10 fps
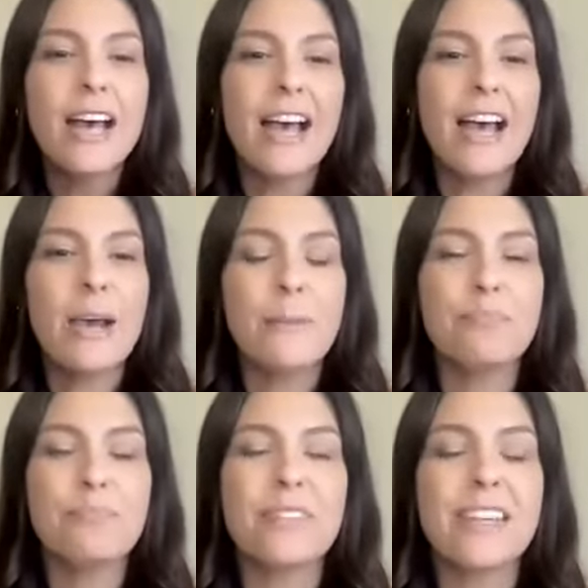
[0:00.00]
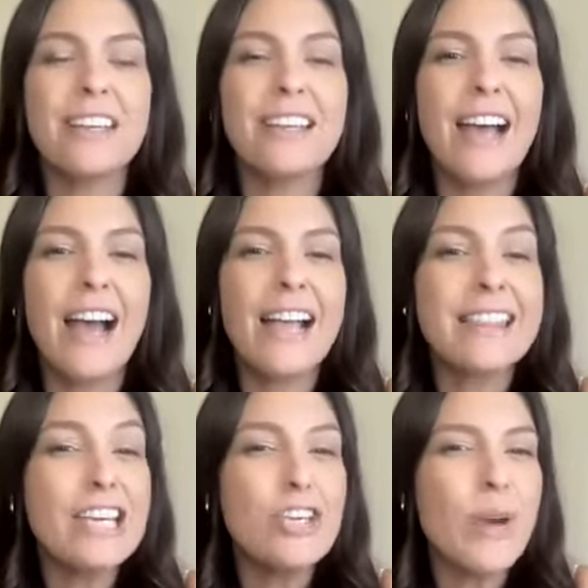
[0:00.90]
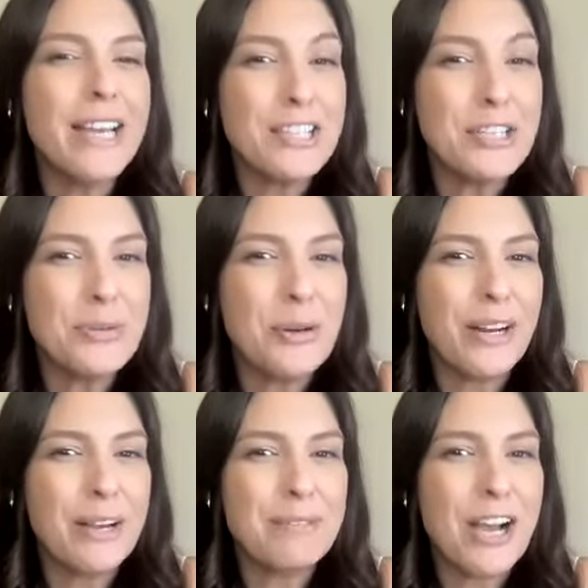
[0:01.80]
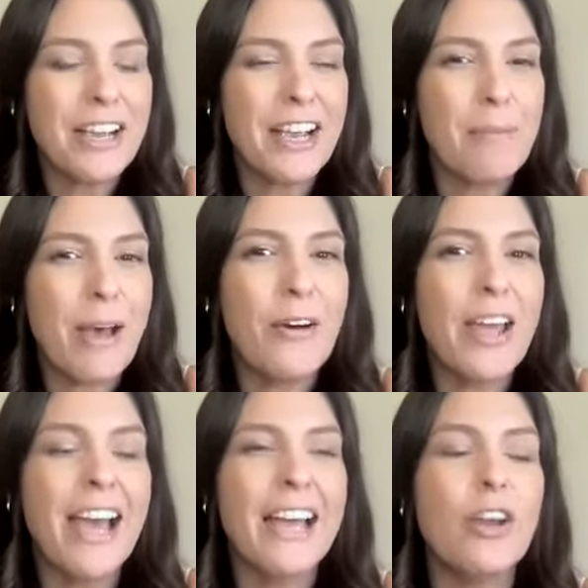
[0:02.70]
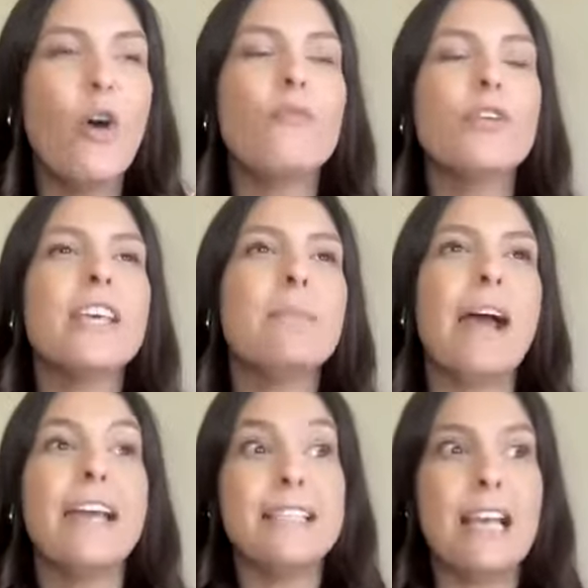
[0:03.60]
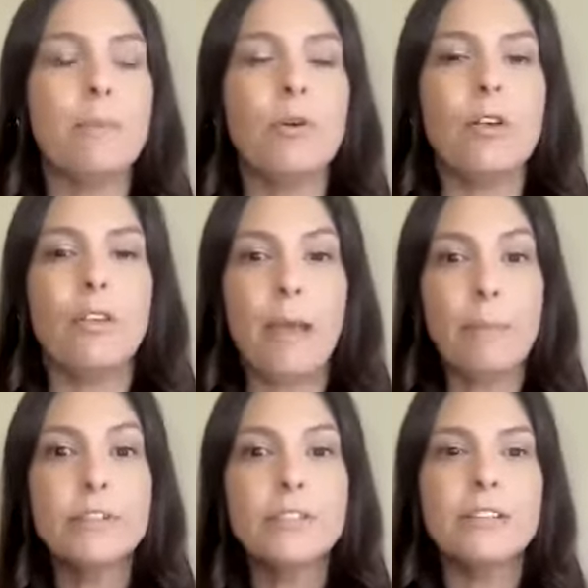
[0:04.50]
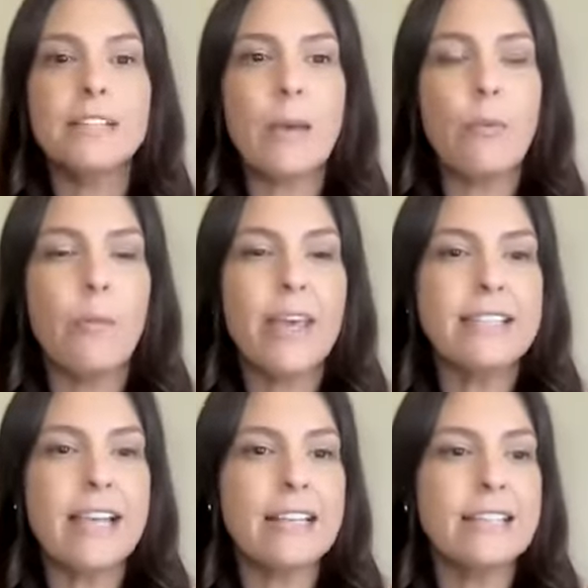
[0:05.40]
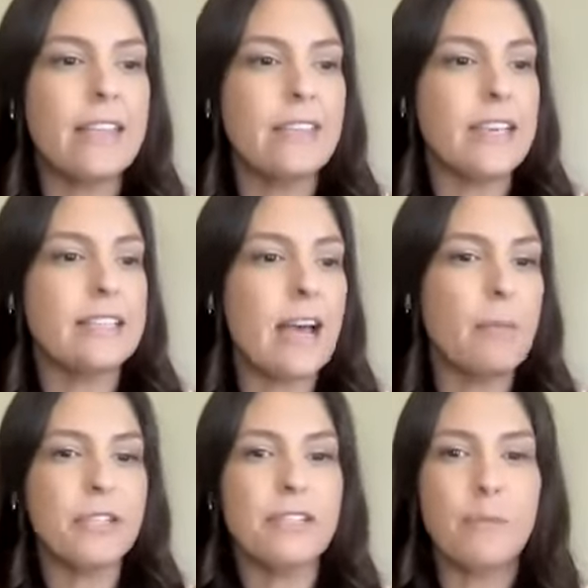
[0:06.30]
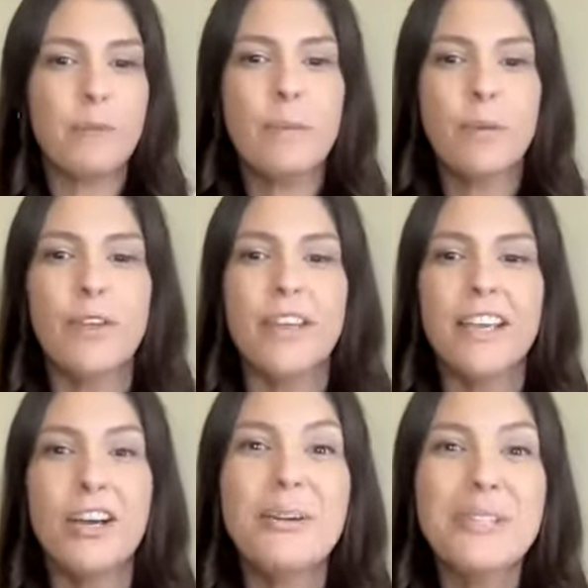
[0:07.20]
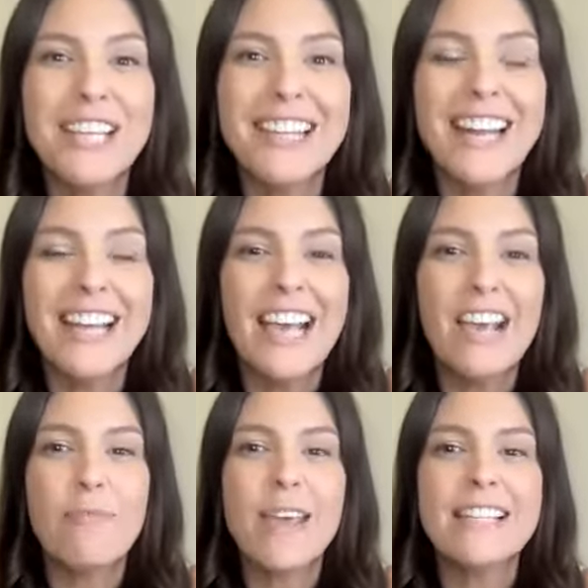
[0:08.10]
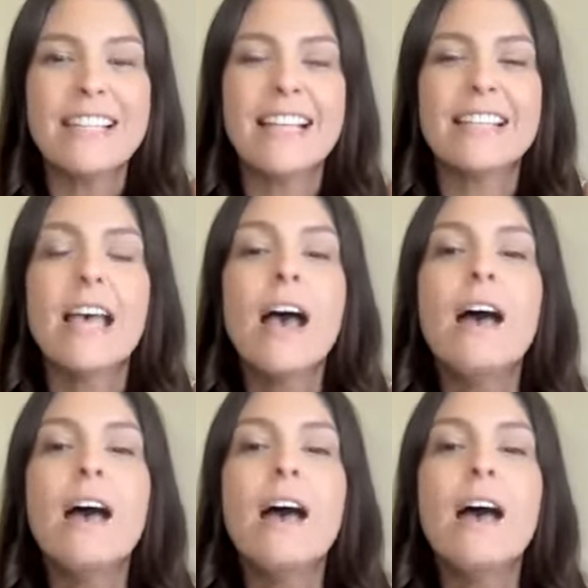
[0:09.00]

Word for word: Um, I think you guys do know what I'm talking about. And hopefully, my example, my personal example made sense, and the examples of the people in coaching that I gave made sense.